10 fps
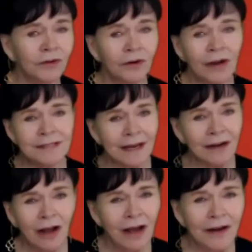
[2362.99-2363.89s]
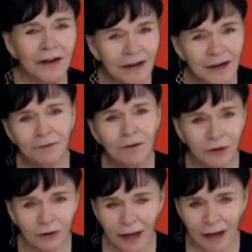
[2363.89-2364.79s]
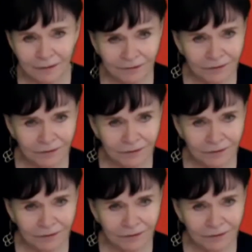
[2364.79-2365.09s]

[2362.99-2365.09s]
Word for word: fear has had enough of your life